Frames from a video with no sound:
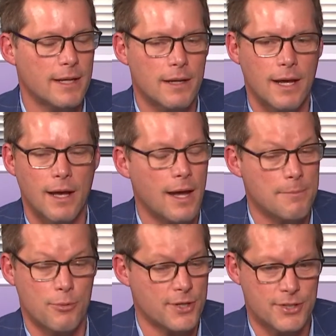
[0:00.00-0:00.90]
and I
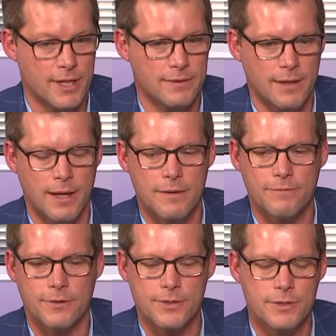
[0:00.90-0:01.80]
appreciate that
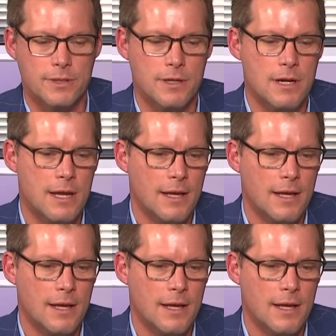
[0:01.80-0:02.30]
for sure.